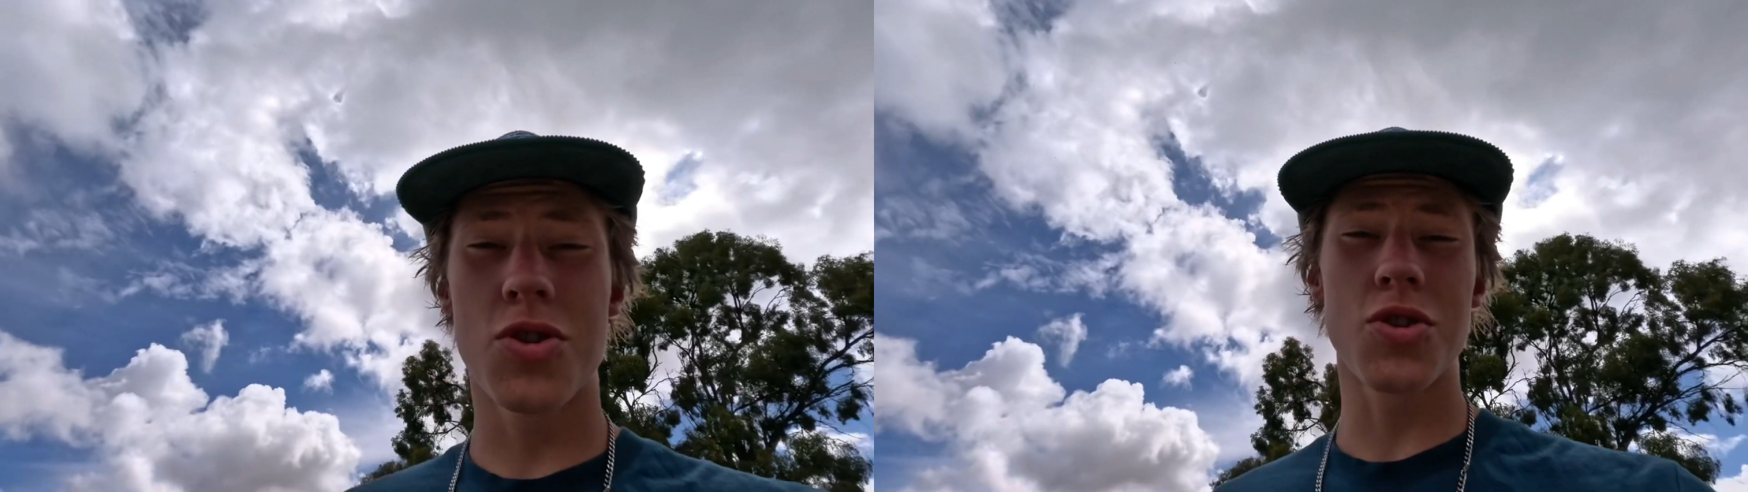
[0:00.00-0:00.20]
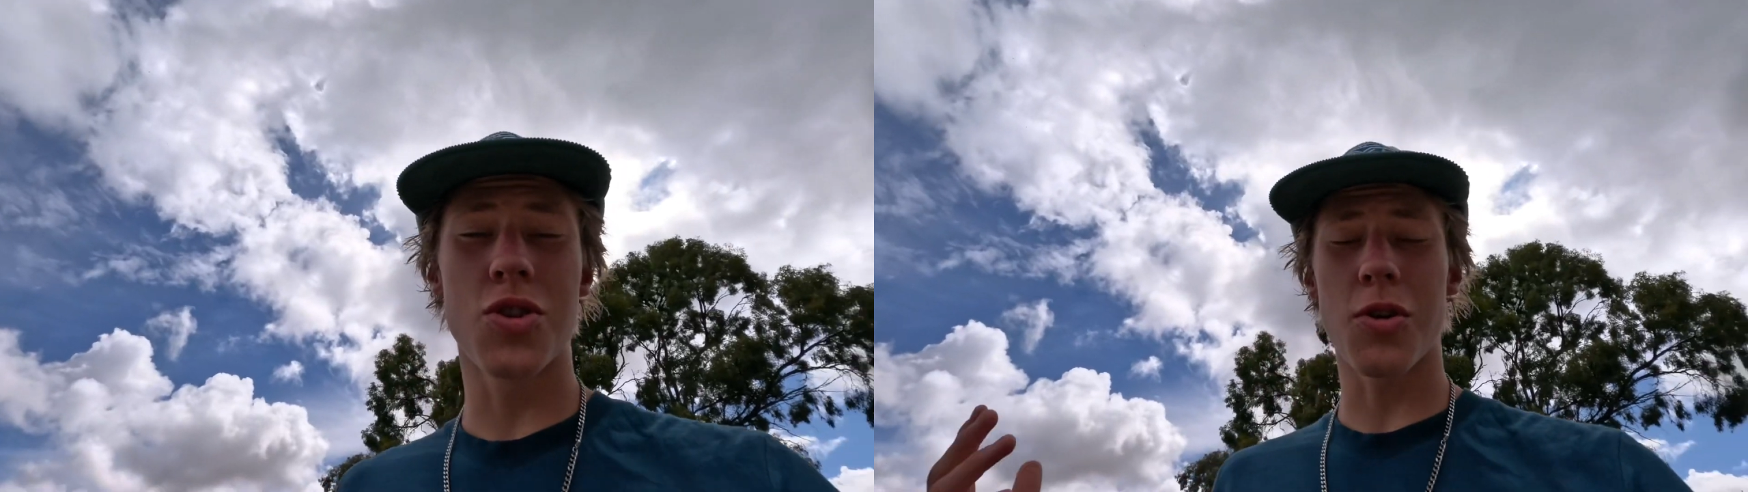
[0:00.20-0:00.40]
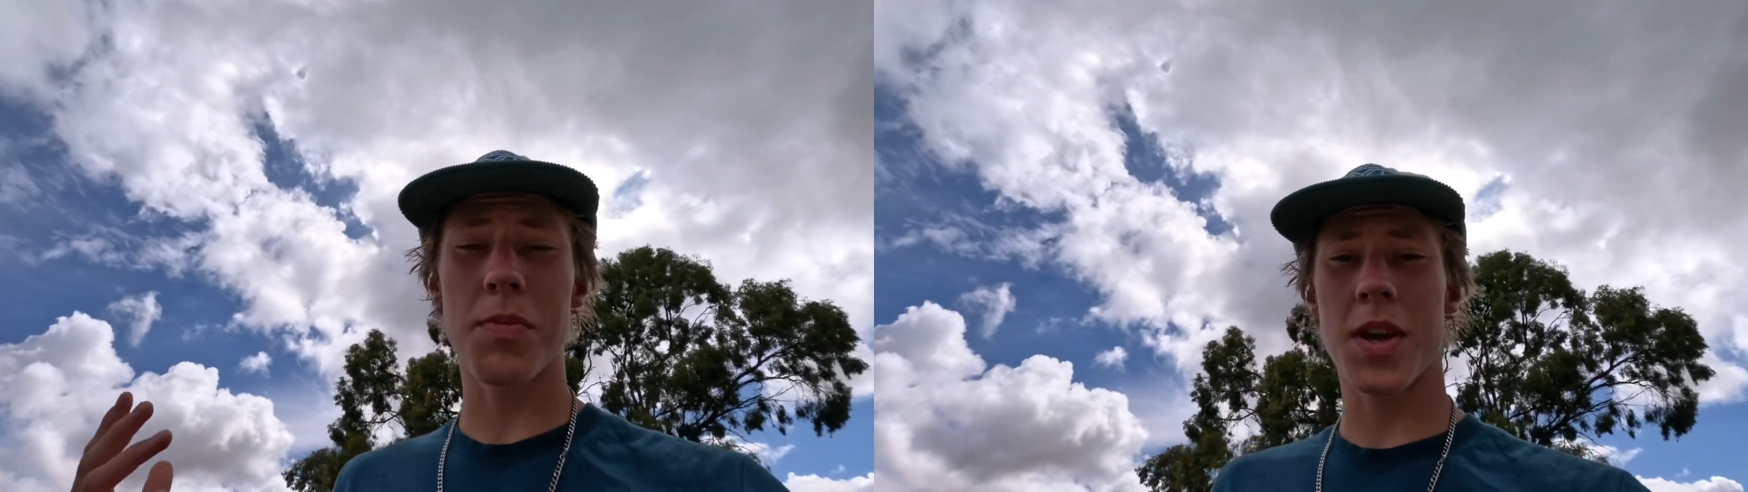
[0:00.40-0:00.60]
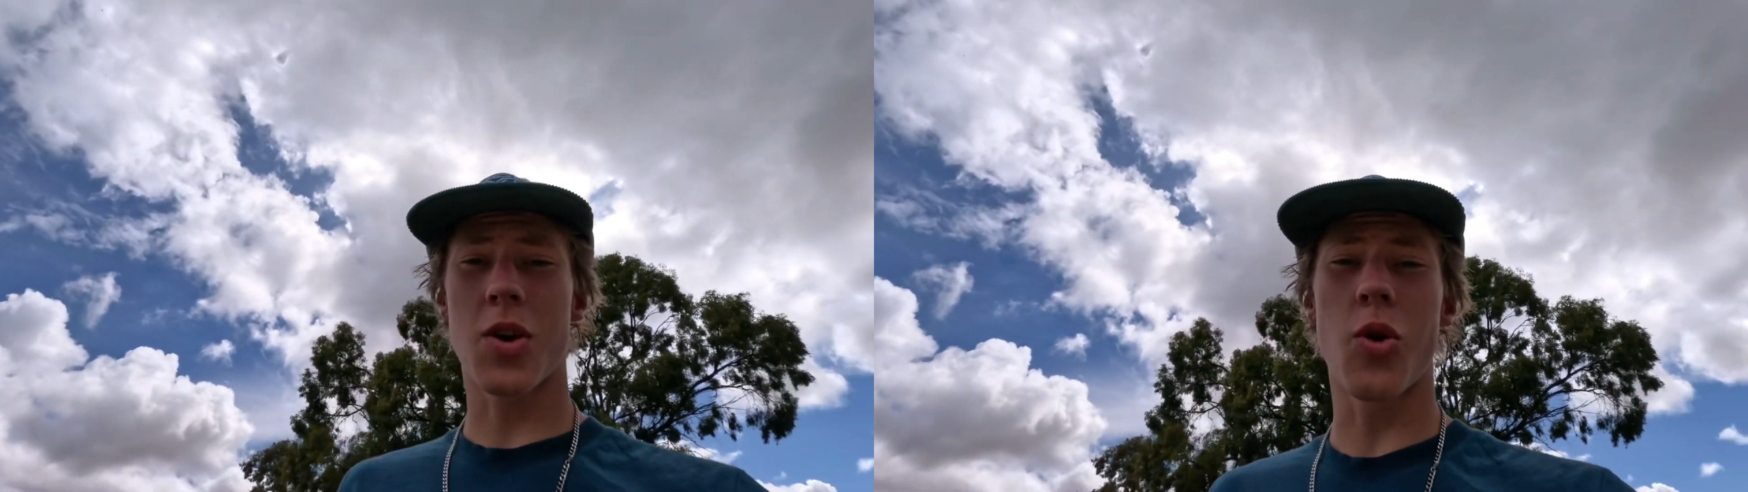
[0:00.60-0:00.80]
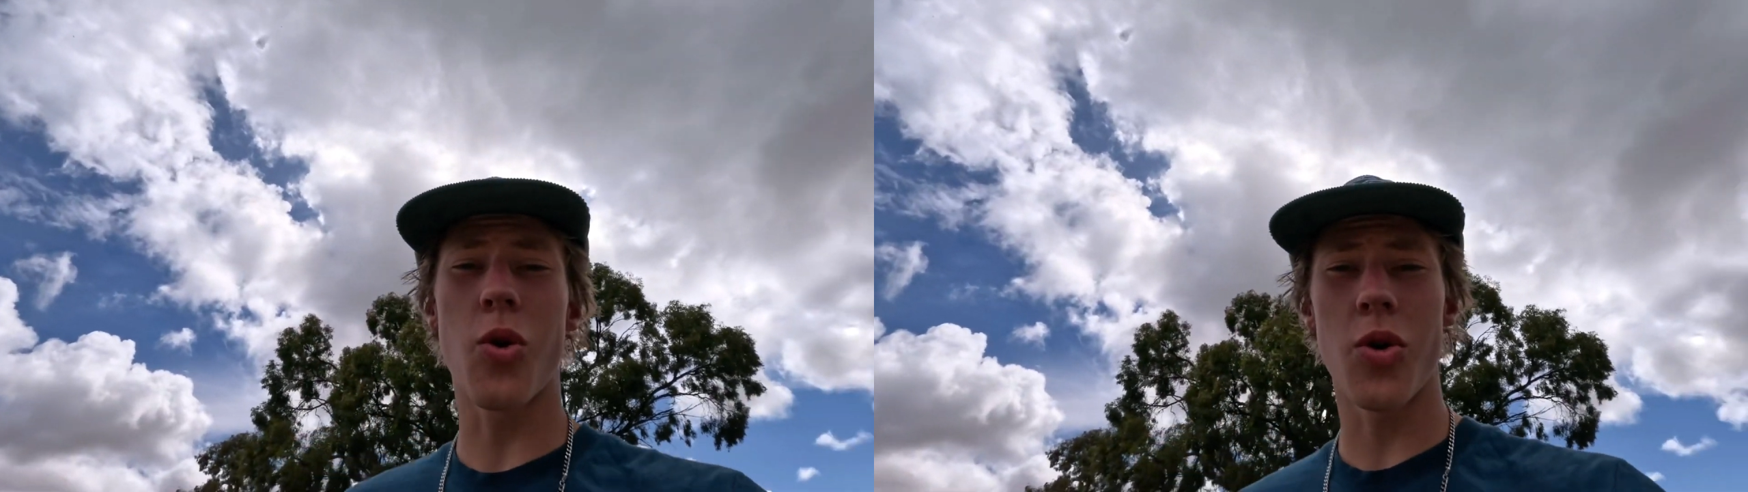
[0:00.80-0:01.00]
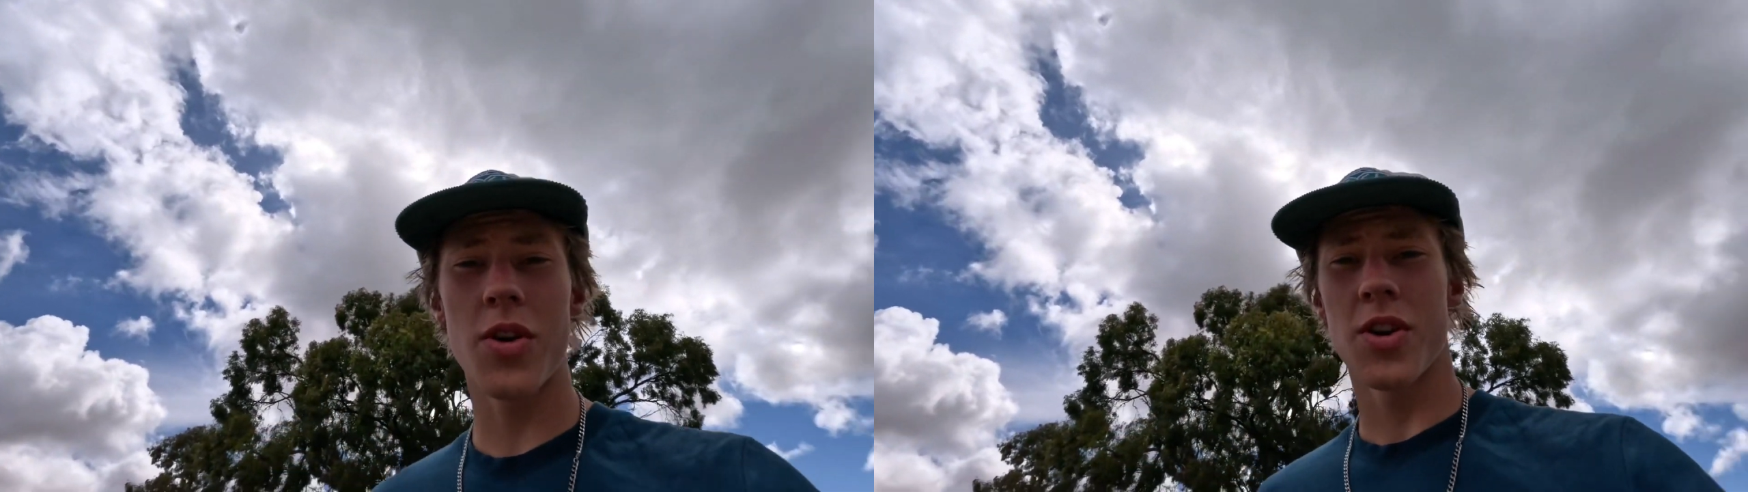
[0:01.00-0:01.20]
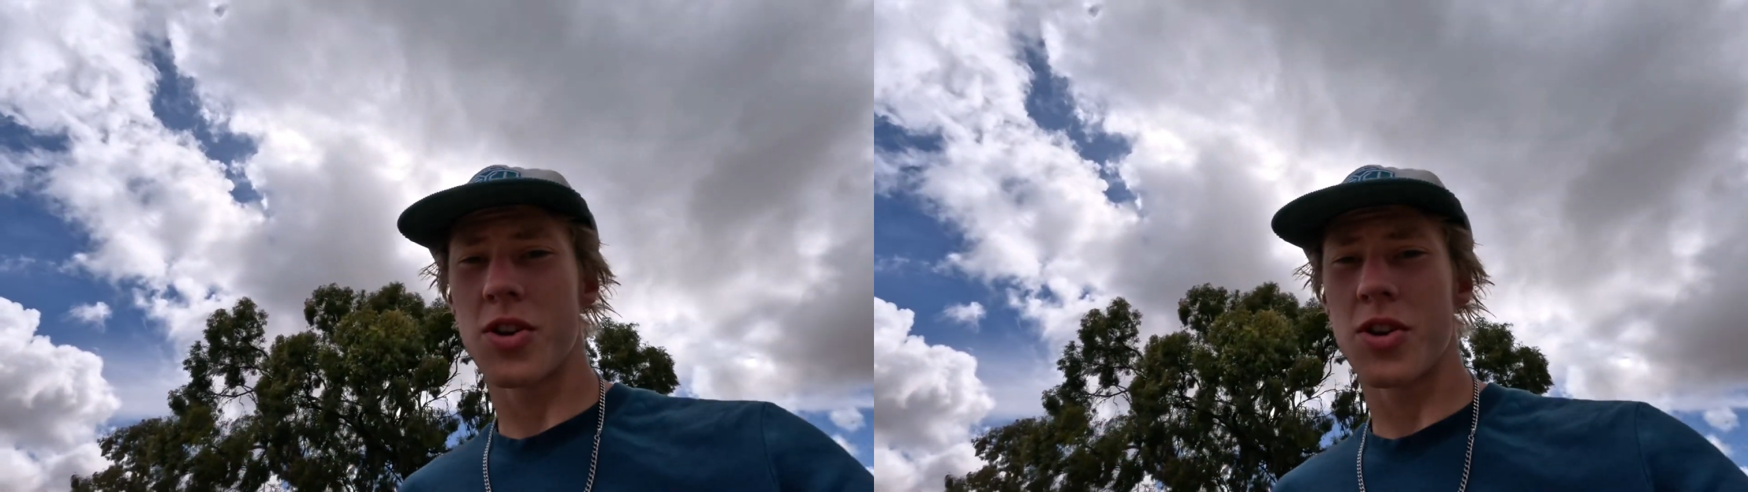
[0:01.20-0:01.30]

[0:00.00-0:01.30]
should not be caught